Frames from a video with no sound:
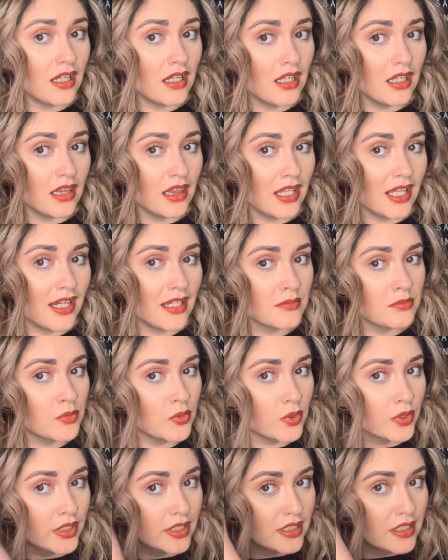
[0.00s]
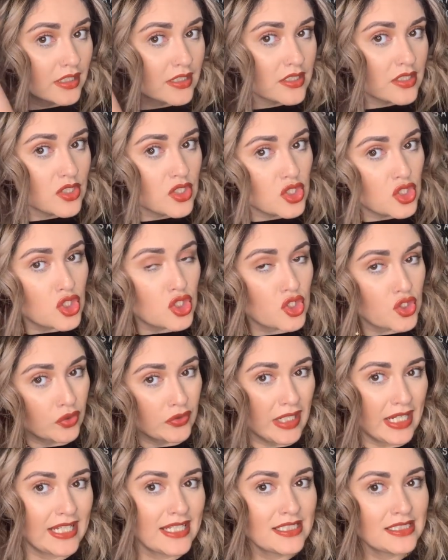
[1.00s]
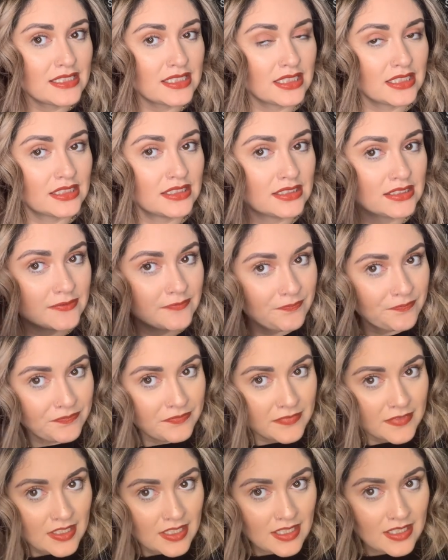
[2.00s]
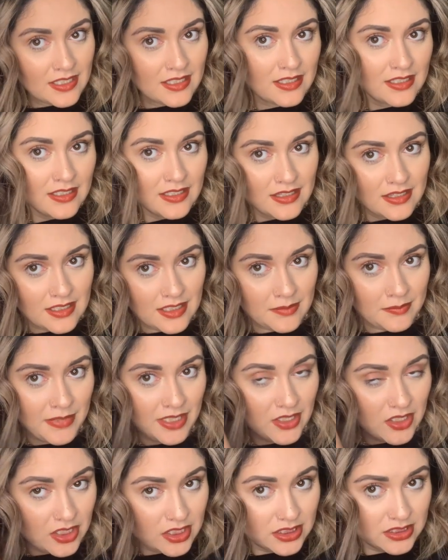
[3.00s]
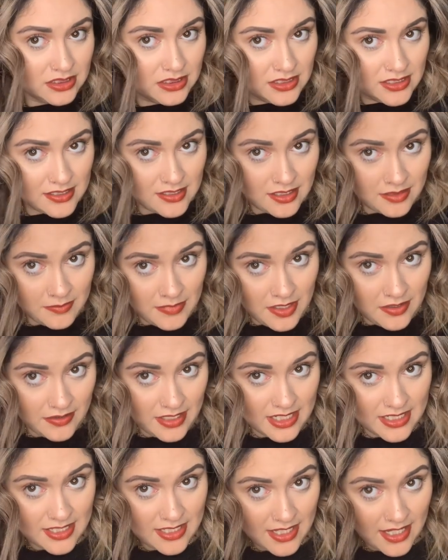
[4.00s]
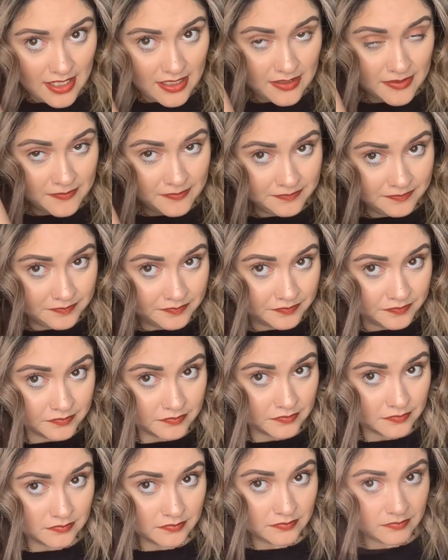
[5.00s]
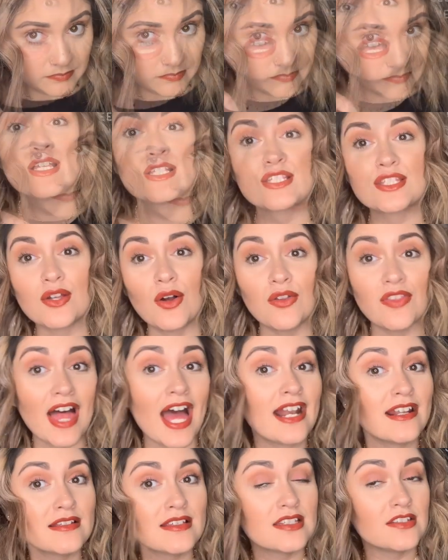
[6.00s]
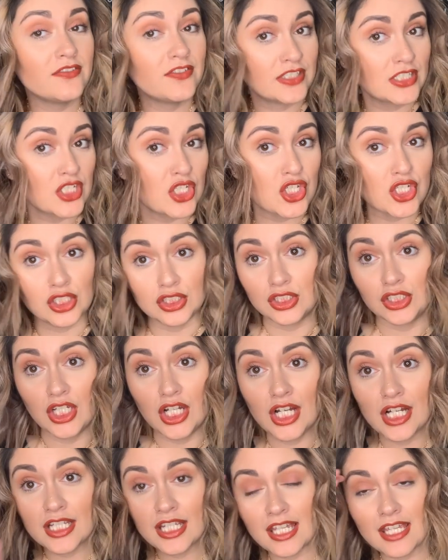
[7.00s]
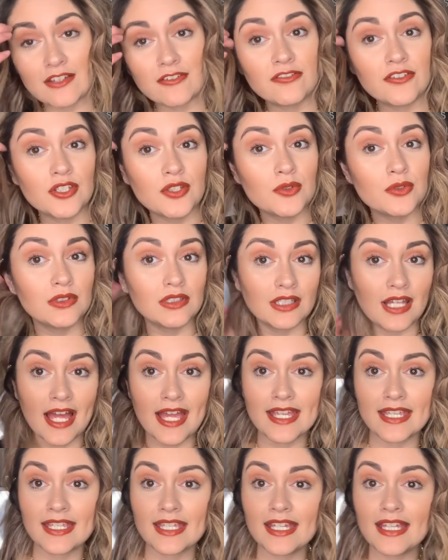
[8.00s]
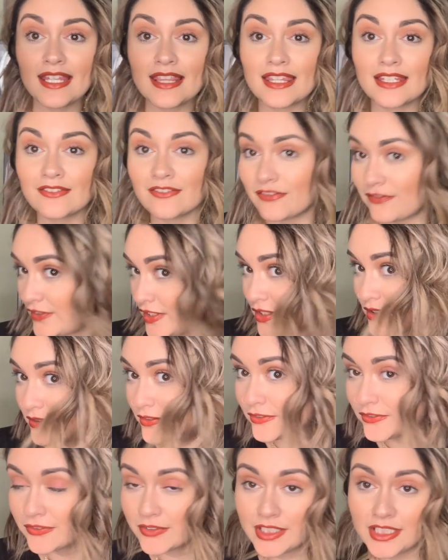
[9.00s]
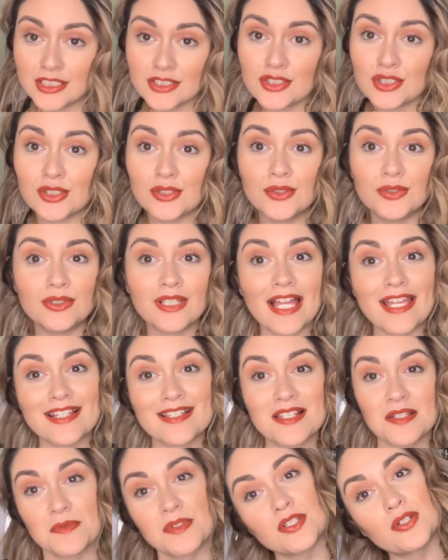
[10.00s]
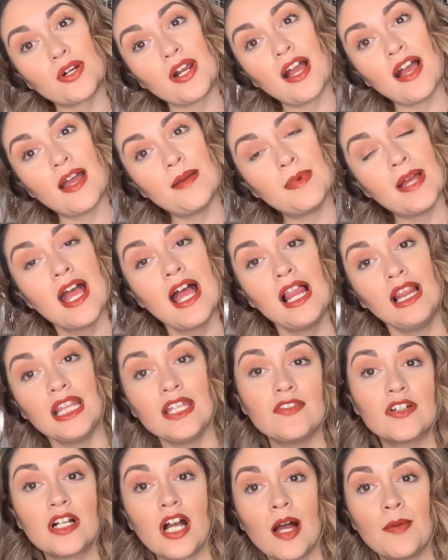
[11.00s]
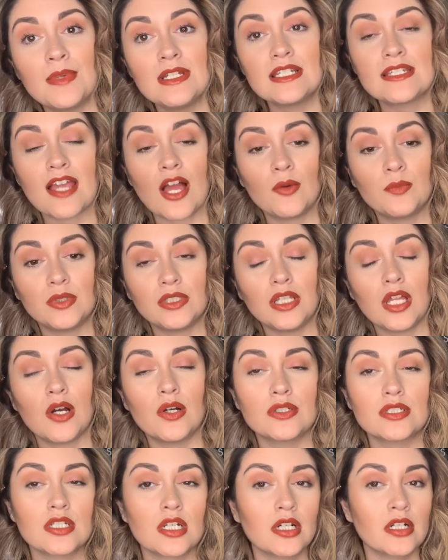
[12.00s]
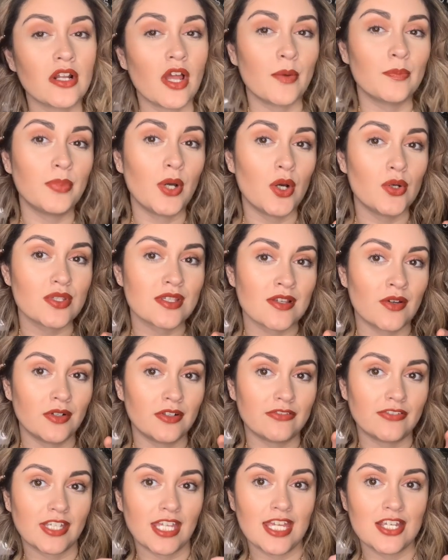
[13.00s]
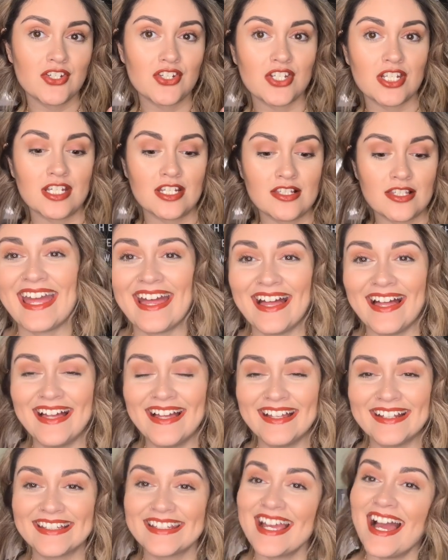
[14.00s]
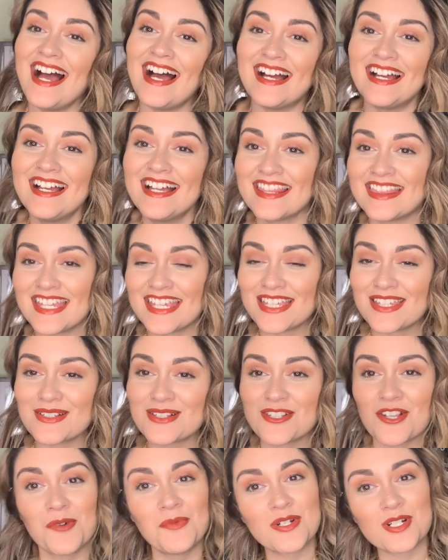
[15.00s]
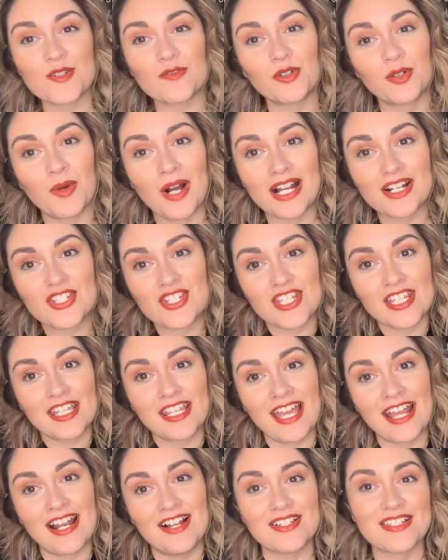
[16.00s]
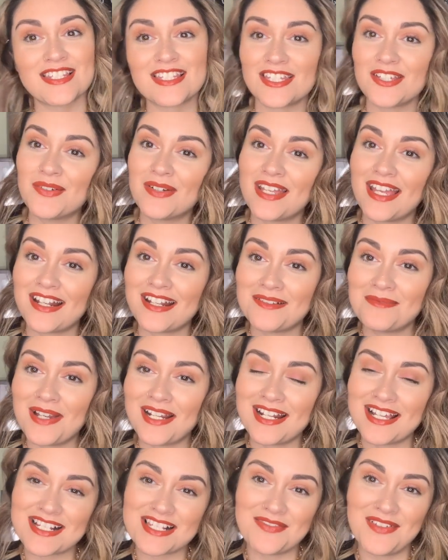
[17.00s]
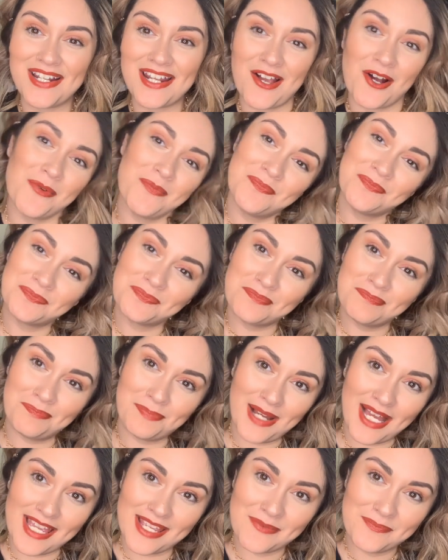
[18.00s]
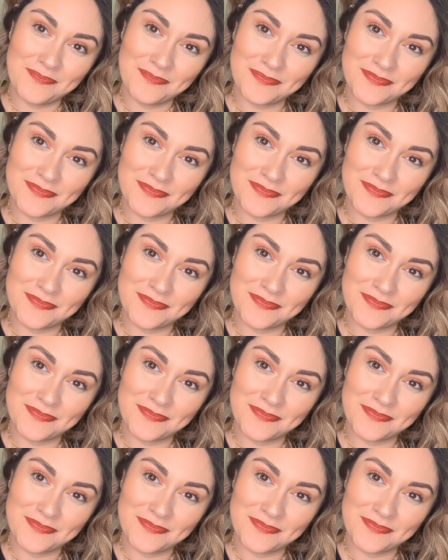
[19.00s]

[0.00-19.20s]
a lot more straight than my curls on my right side. So that is the finished look. If you like it, then feel free to like and subscribe, leave a comment down below, turn on post notifications. And yeah, thank you so much for watching, and I'll see you again in my next video. Bye.